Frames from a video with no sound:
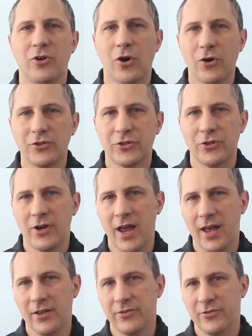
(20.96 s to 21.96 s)
culture
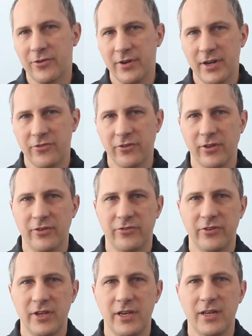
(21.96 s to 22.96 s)
has traditionally
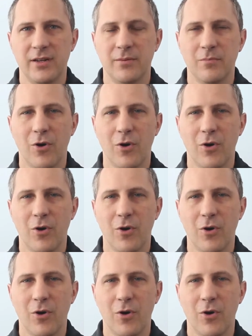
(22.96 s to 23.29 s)
seen